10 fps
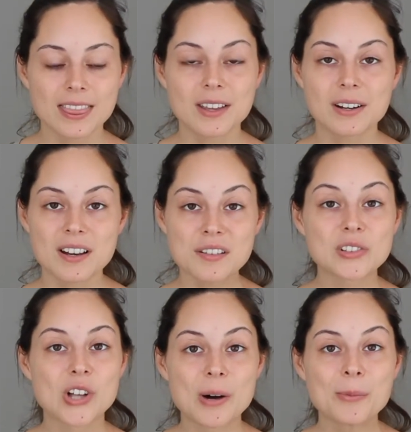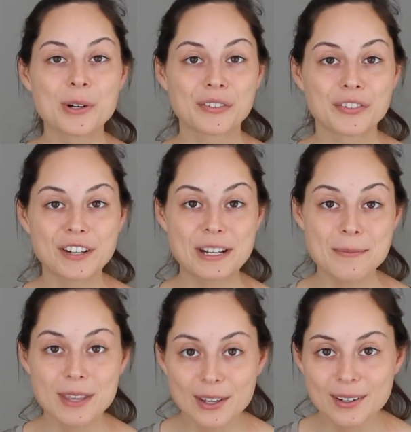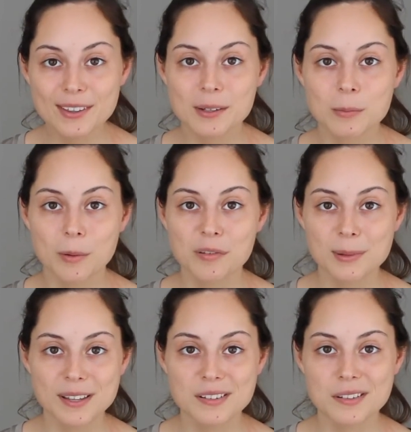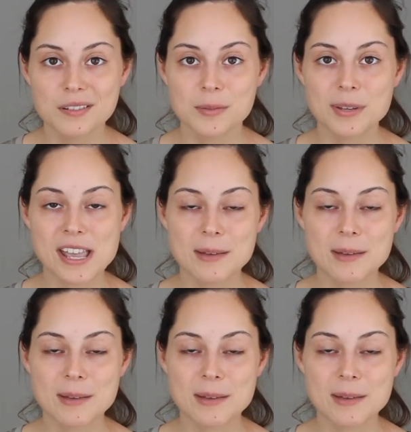there is a lot more freedom here than most places to be